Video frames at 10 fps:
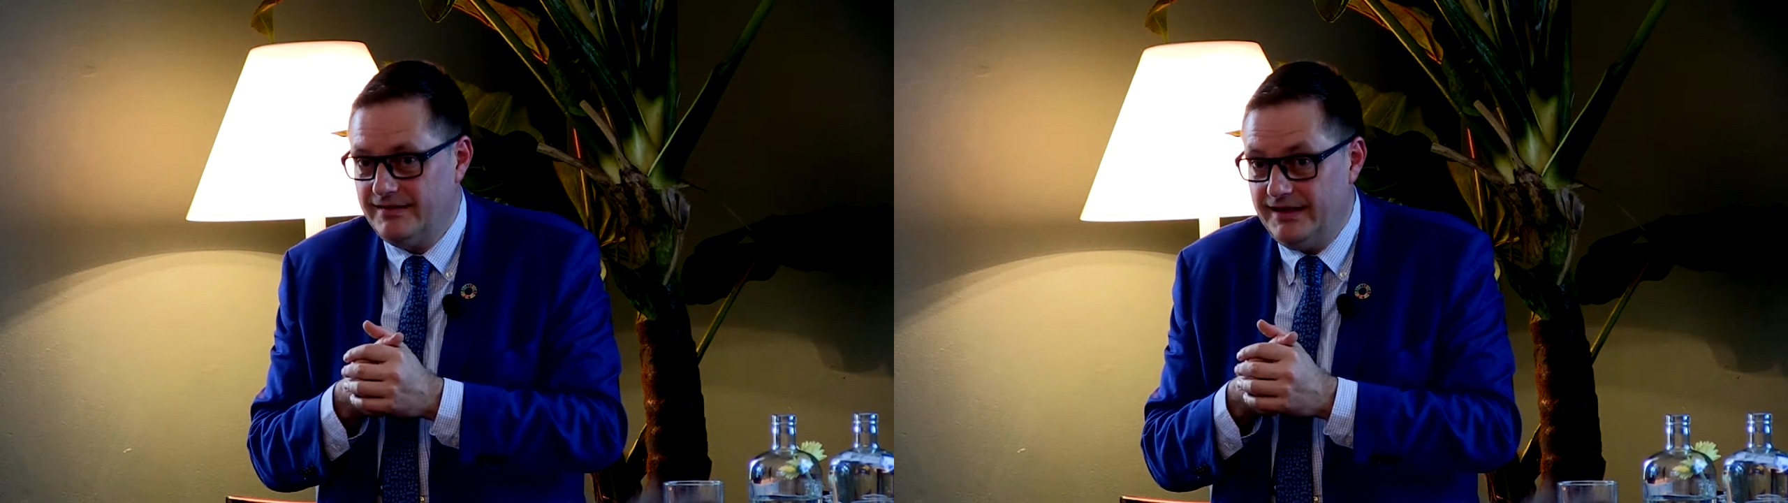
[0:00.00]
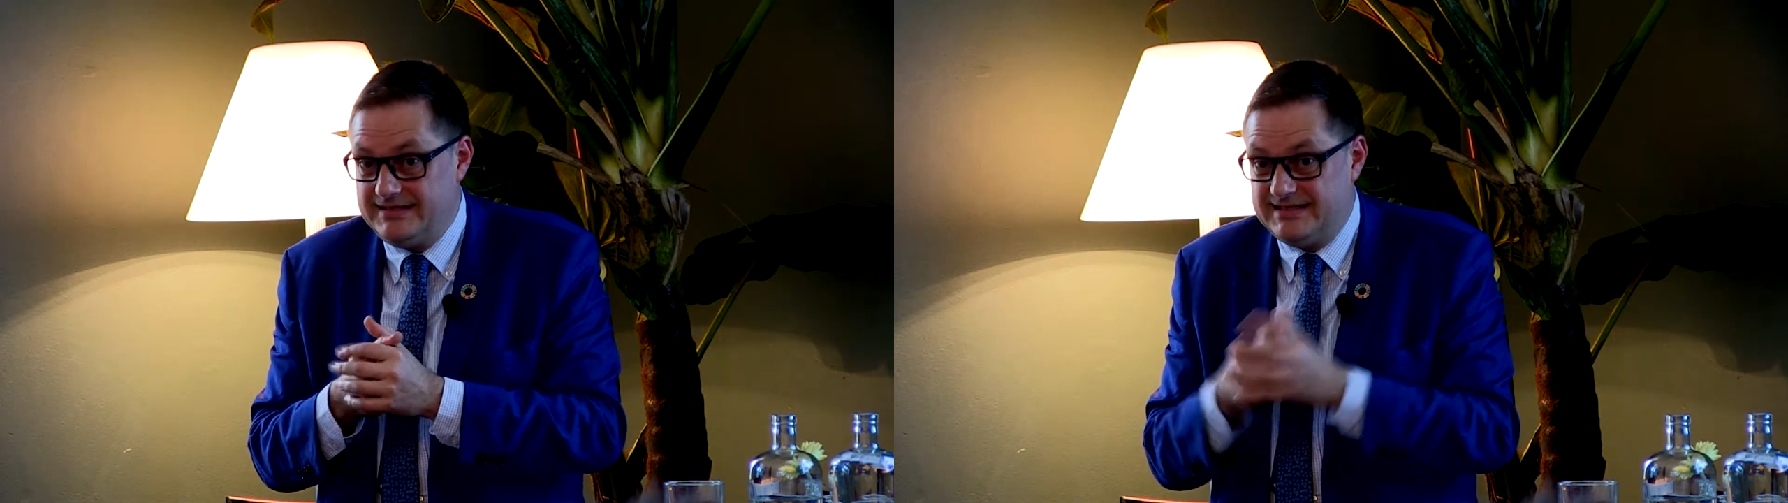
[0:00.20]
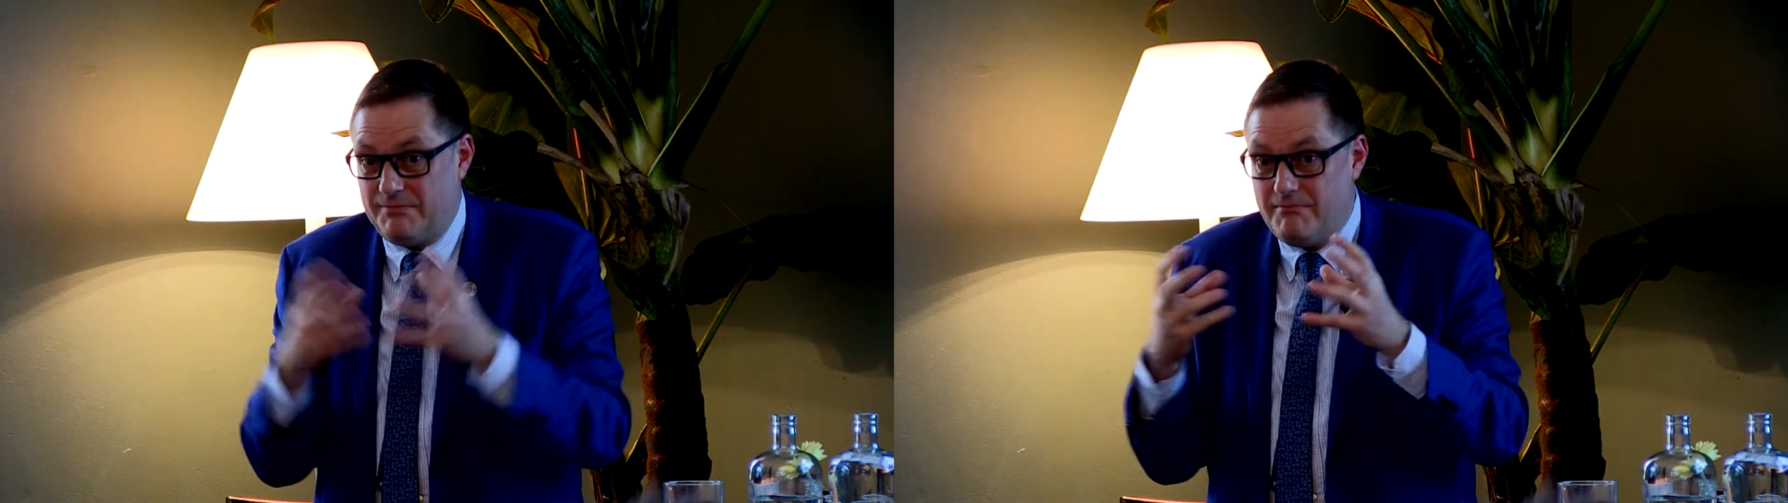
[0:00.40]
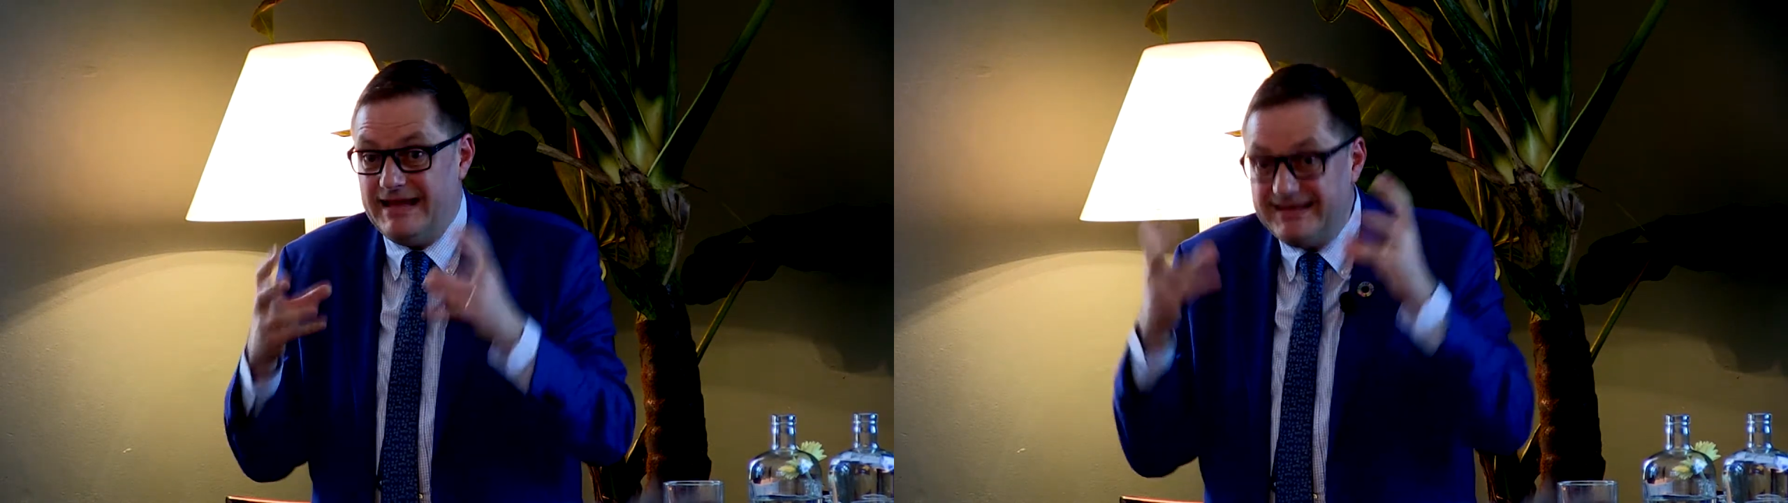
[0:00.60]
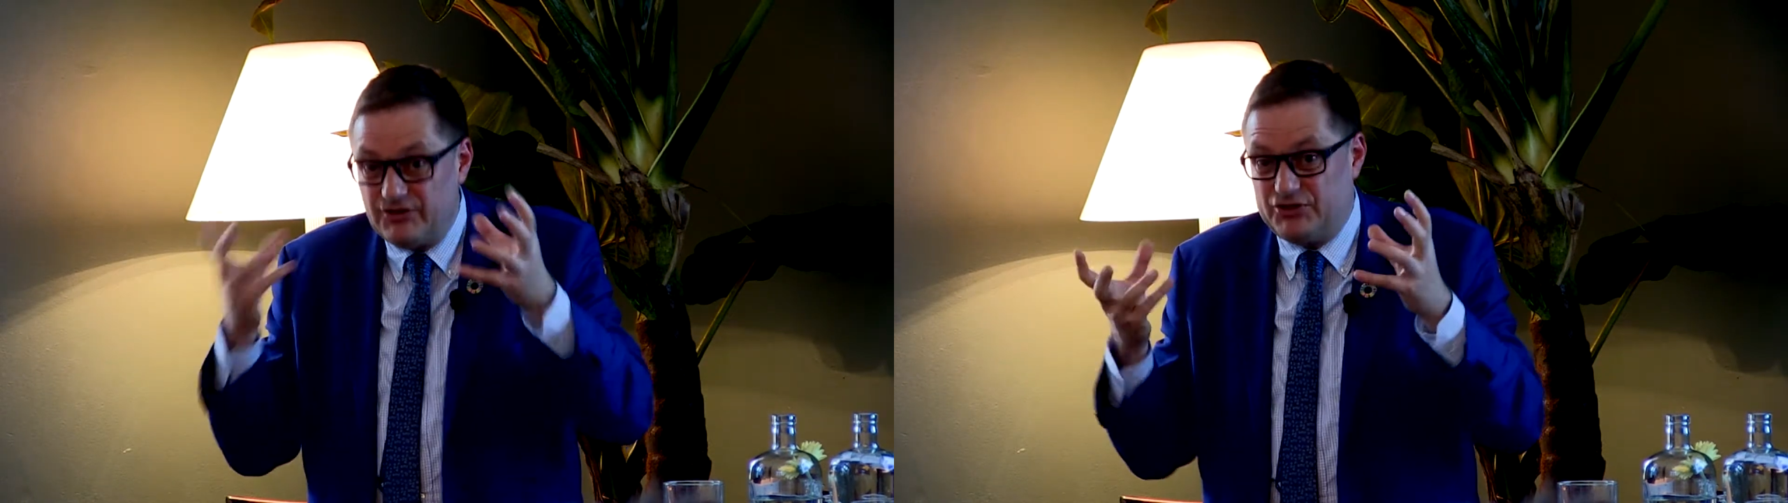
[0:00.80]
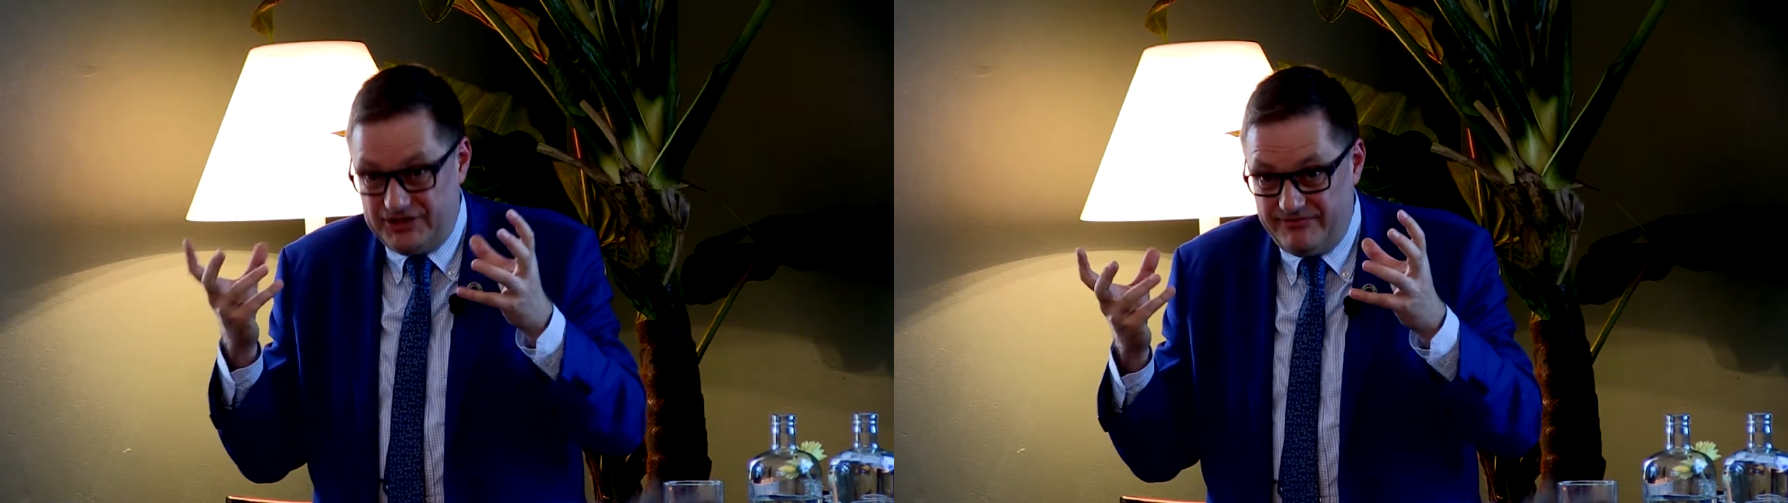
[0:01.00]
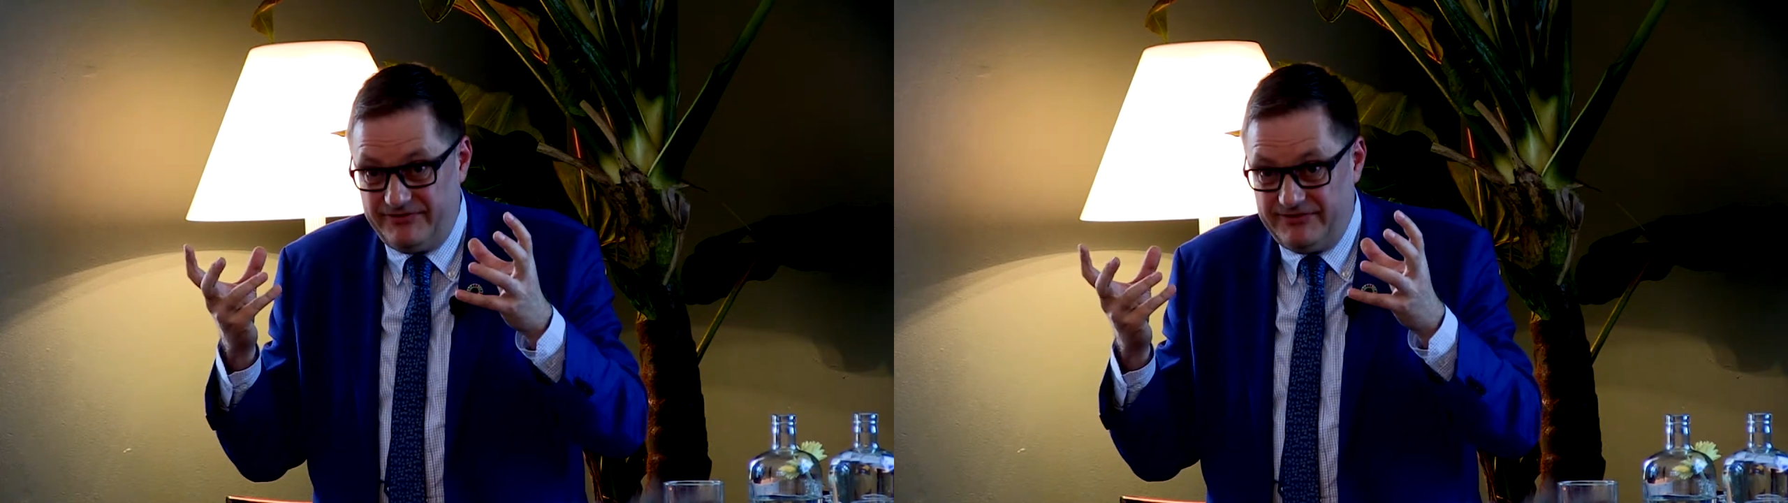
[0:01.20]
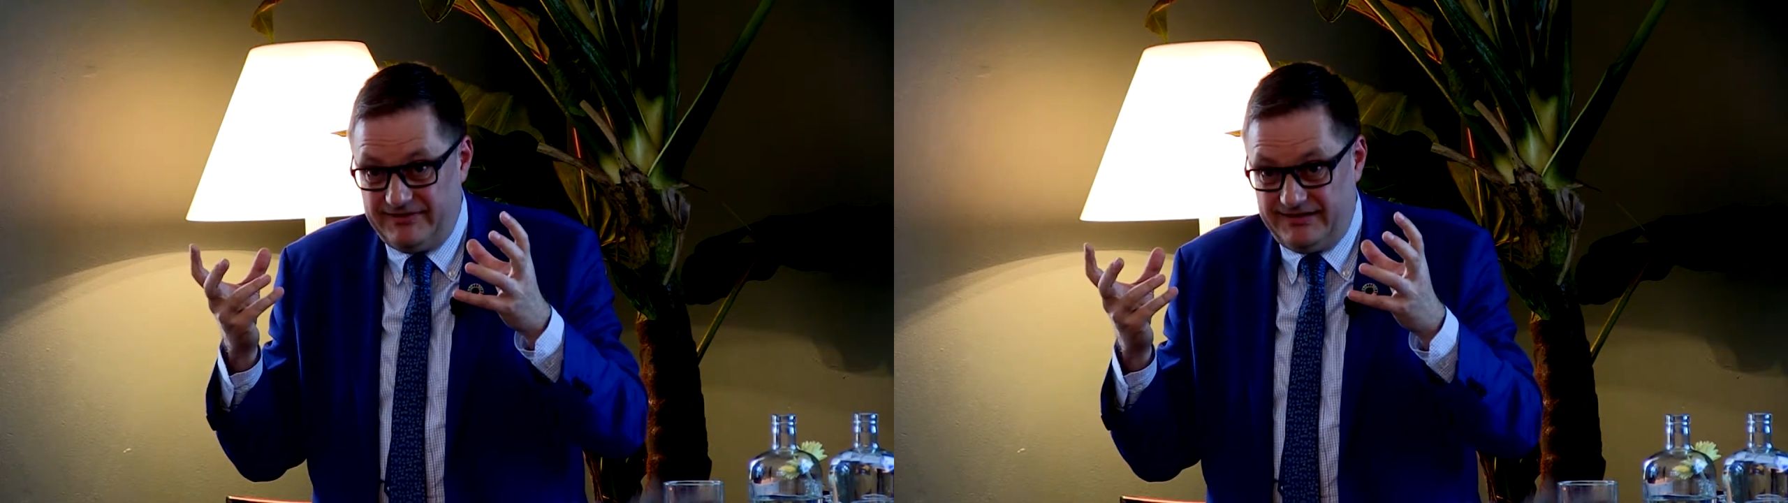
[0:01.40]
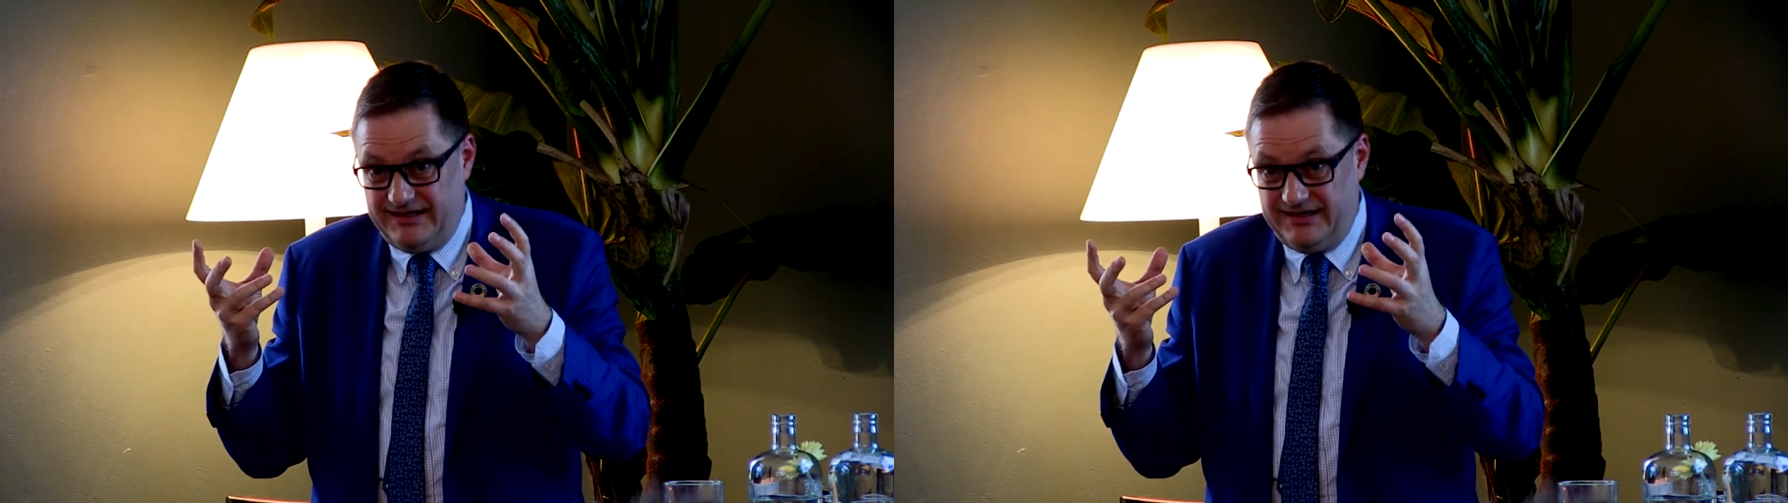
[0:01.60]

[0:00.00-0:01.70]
It's a mental shift,